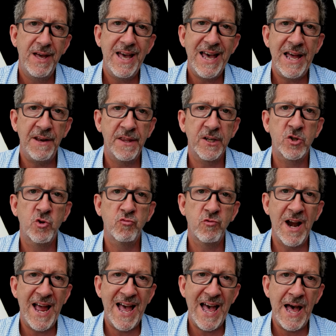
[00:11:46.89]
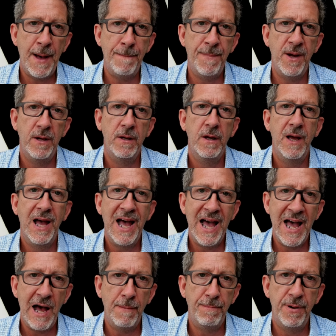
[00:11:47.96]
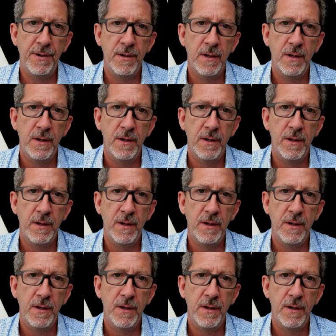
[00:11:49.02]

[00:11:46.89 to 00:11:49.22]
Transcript: and the Grab app.